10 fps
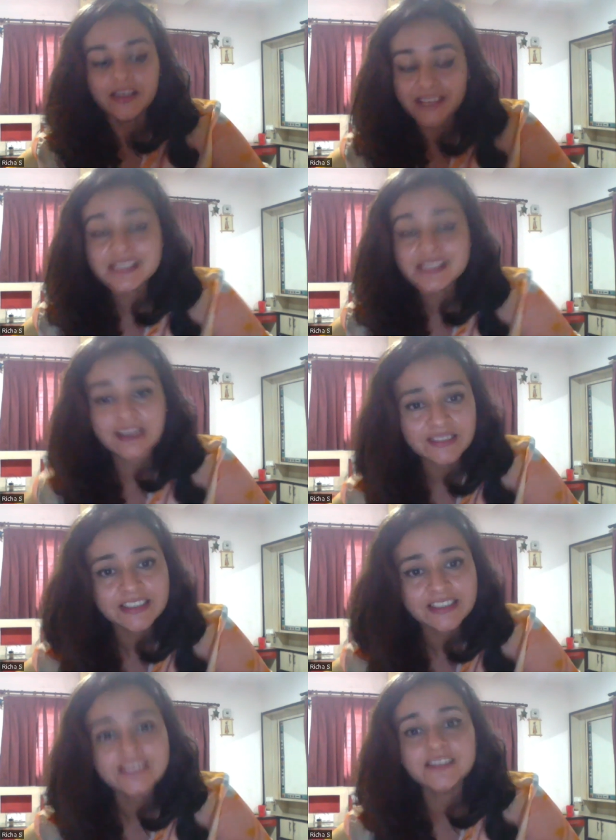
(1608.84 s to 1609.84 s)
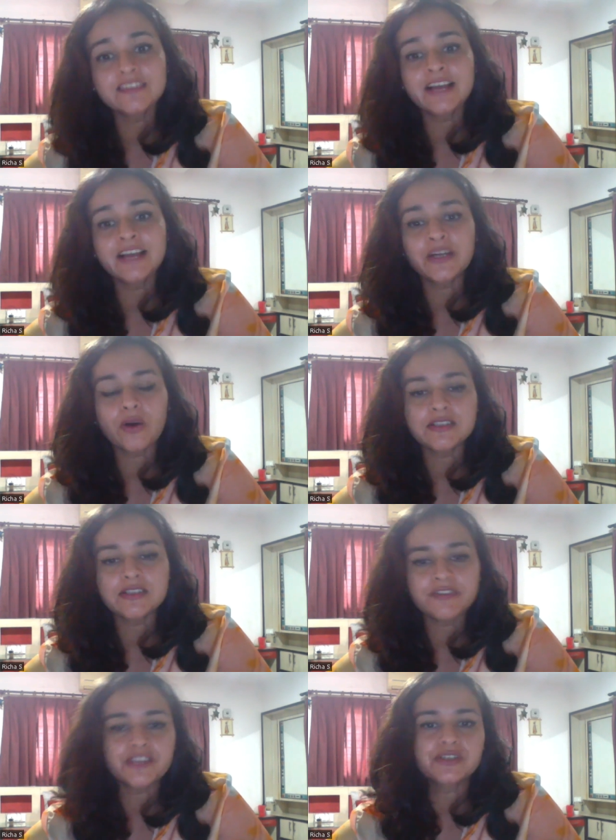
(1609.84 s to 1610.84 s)
There's another concern that
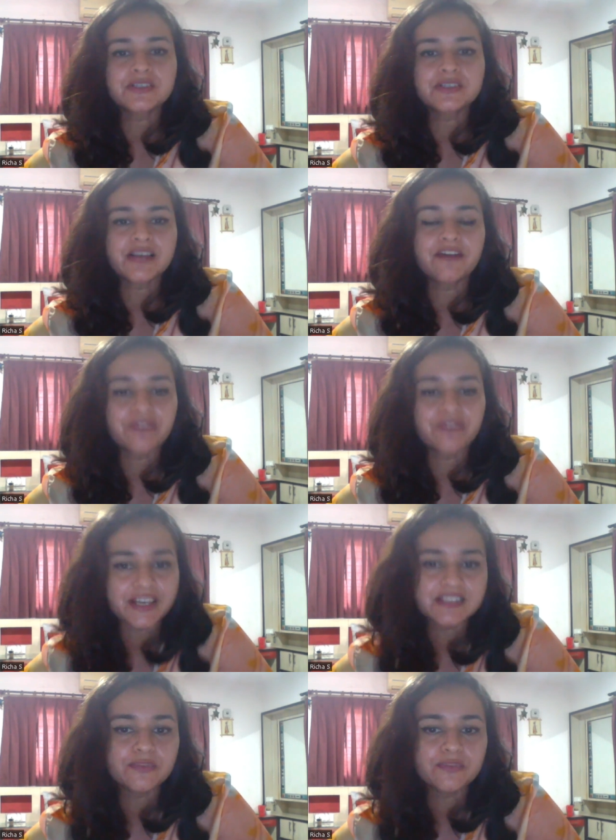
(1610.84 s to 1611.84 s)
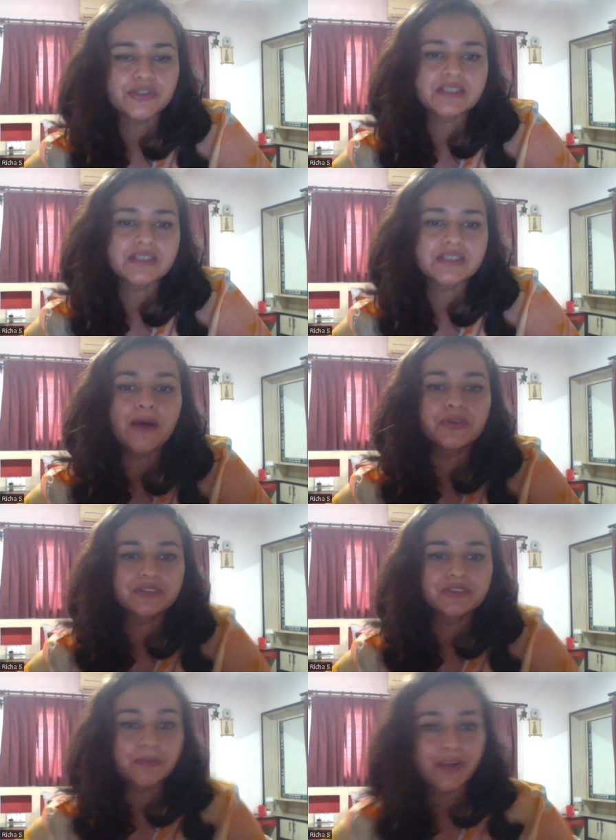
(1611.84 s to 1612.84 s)
conservationists have raised, and which is about
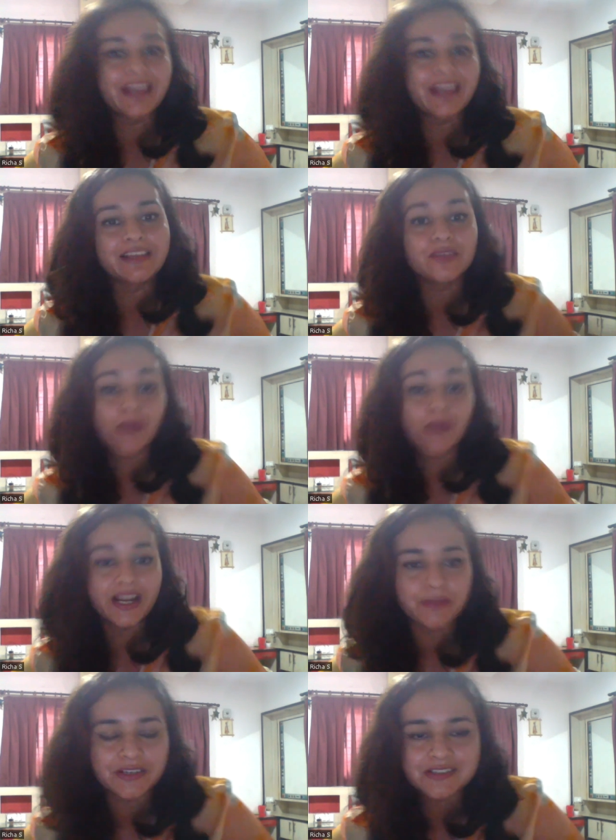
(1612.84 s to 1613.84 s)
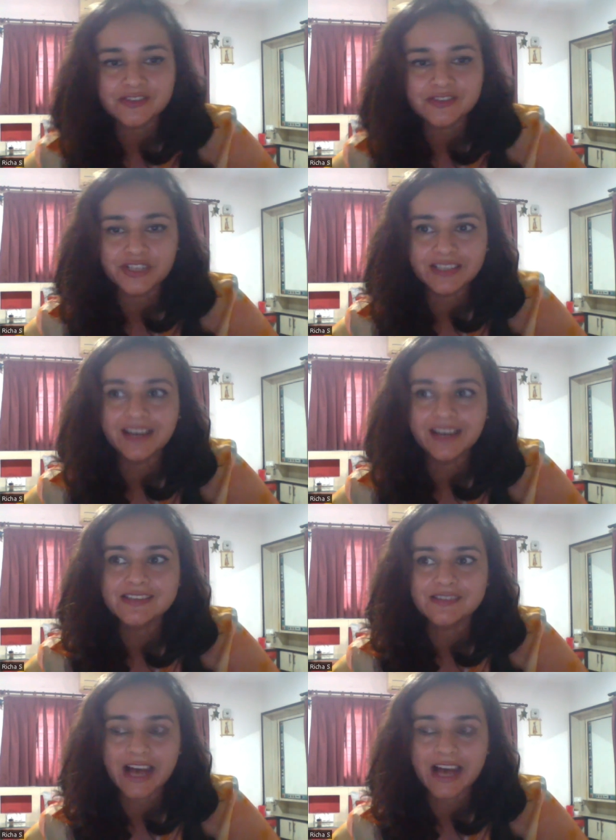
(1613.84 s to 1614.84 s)
the prey in the wild, because cheetahs,
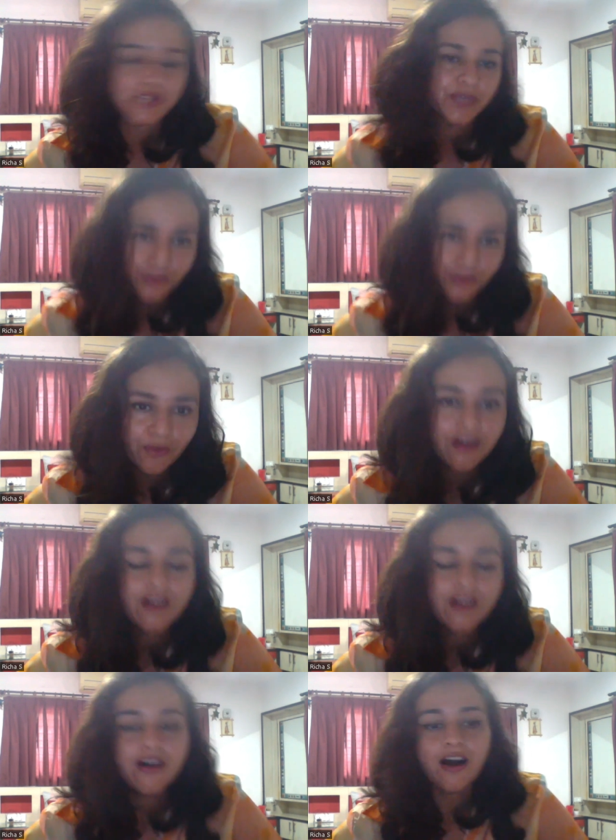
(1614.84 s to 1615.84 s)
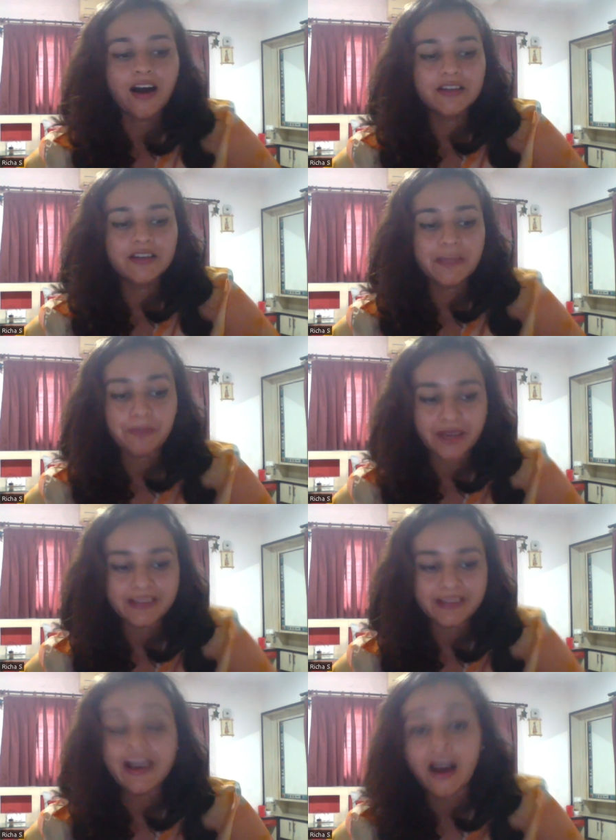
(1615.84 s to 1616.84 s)
as we know, uh, they prey,
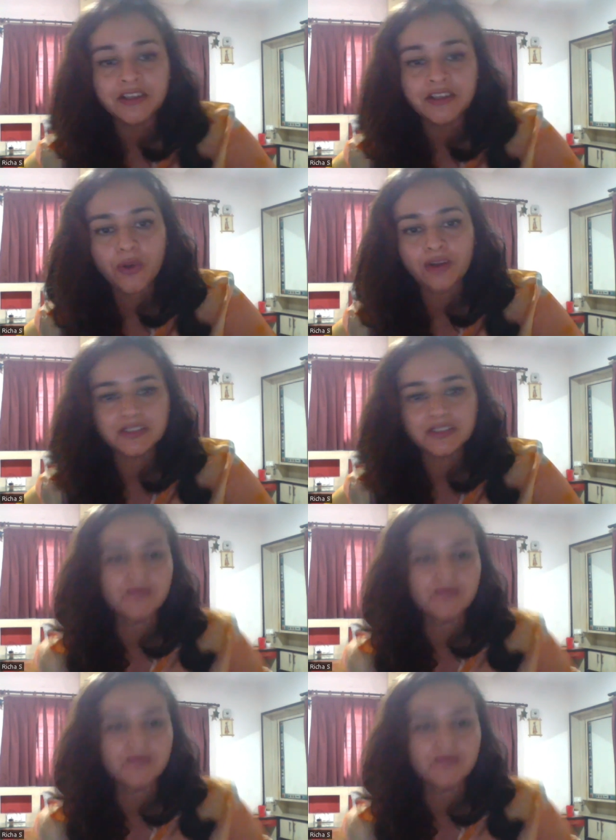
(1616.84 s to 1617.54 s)
they hunt on the